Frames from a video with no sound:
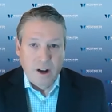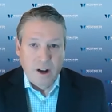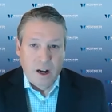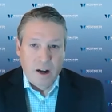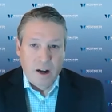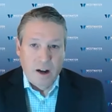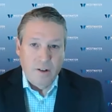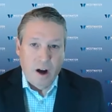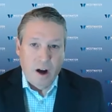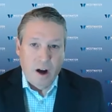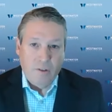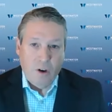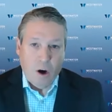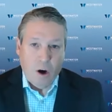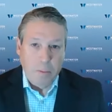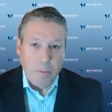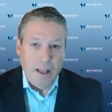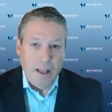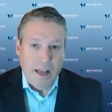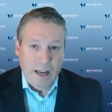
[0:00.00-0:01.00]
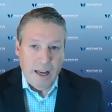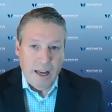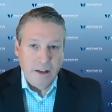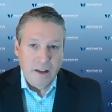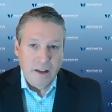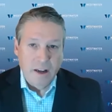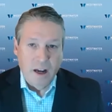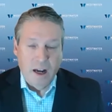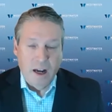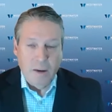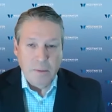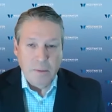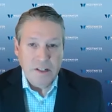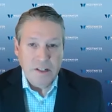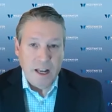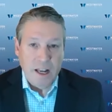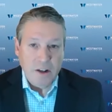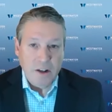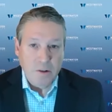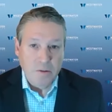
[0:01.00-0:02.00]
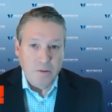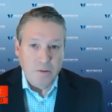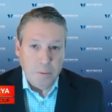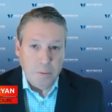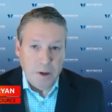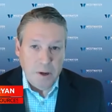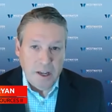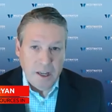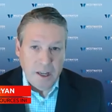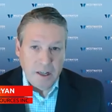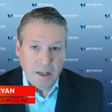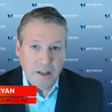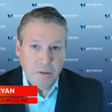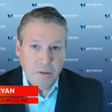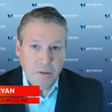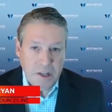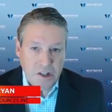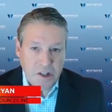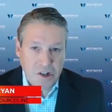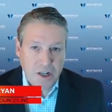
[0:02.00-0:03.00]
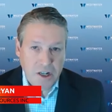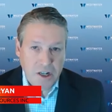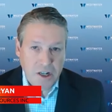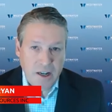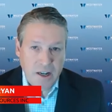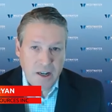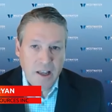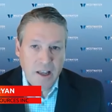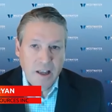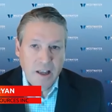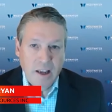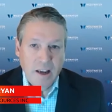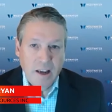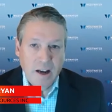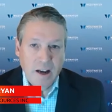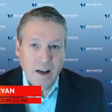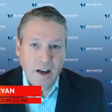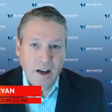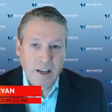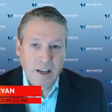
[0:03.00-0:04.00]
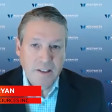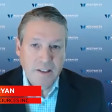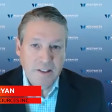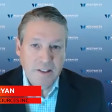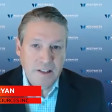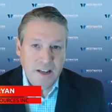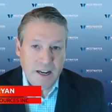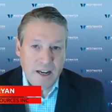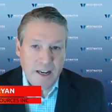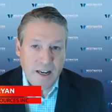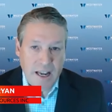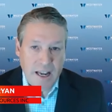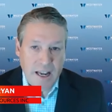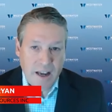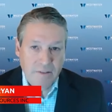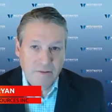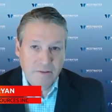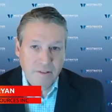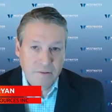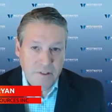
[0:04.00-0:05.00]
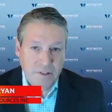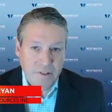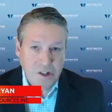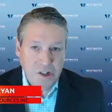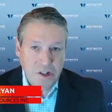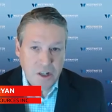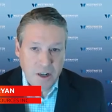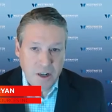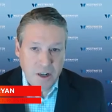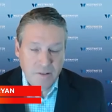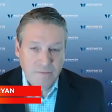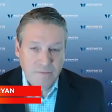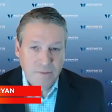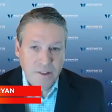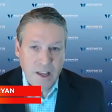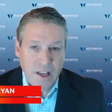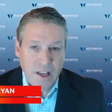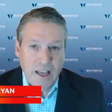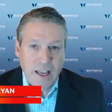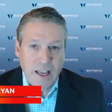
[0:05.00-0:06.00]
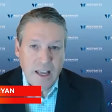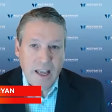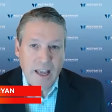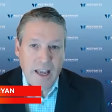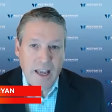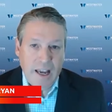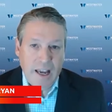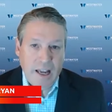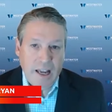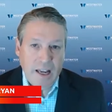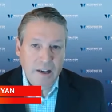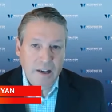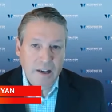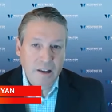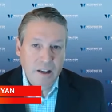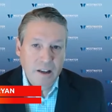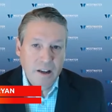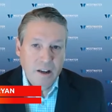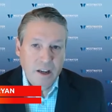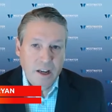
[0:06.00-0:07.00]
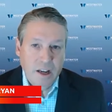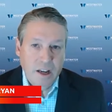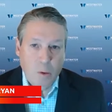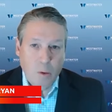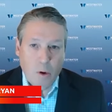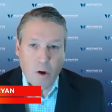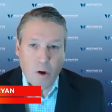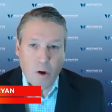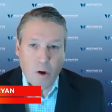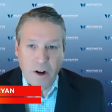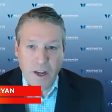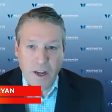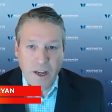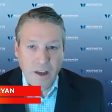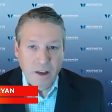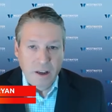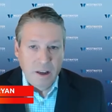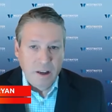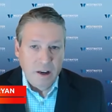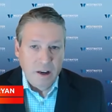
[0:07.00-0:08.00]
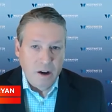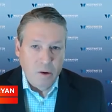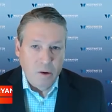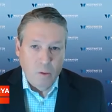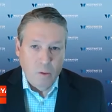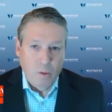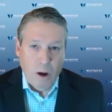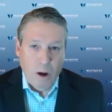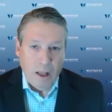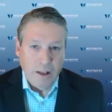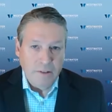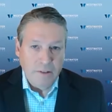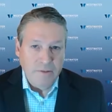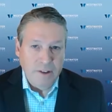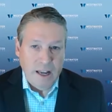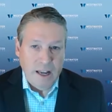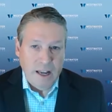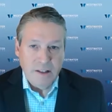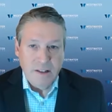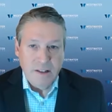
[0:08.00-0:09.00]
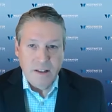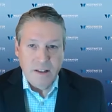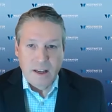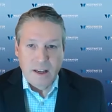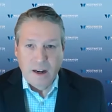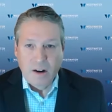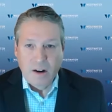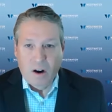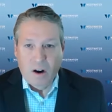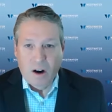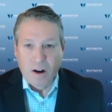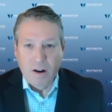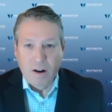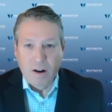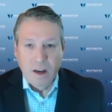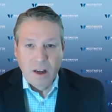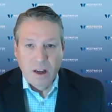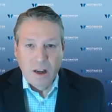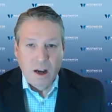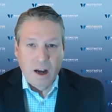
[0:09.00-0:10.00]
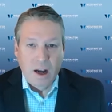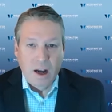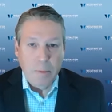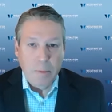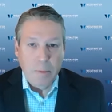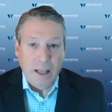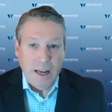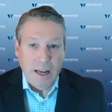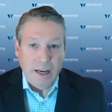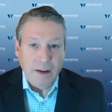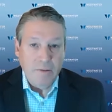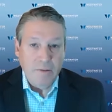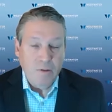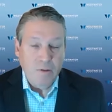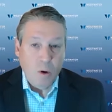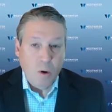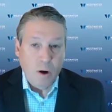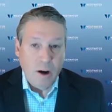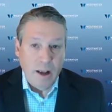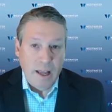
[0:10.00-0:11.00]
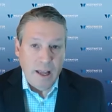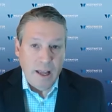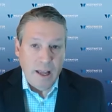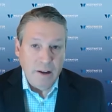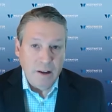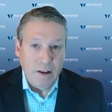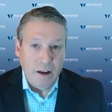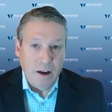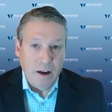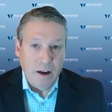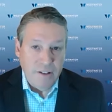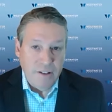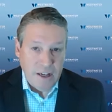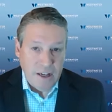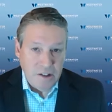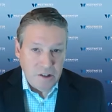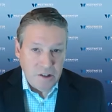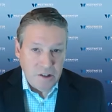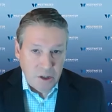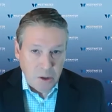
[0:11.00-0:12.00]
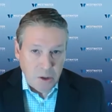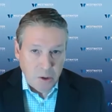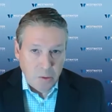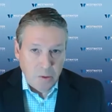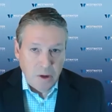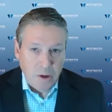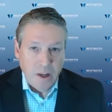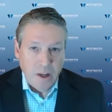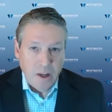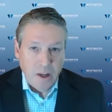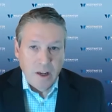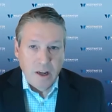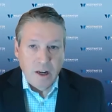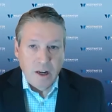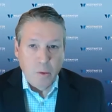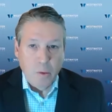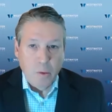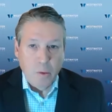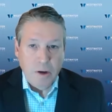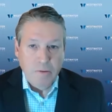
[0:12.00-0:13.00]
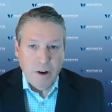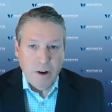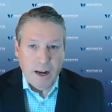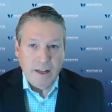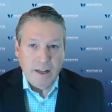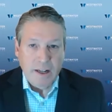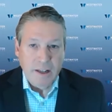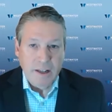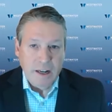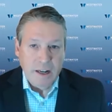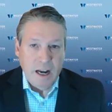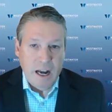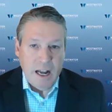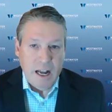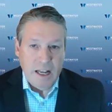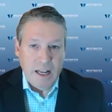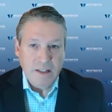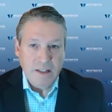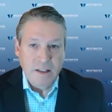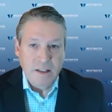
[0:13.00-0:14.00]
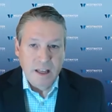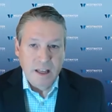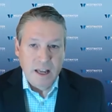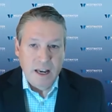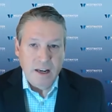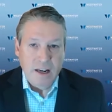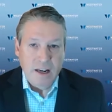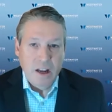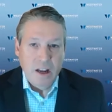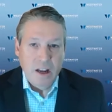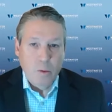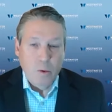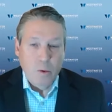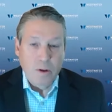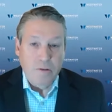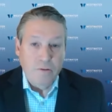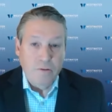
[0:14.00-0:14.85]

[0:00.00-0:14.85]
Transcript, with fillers: uh, of our plant um, is scheduled to begin commissioning uh, in the second half of this year, and you know we're already you know well advanced in our uh, planning for a, a phase two you know, we recognize that with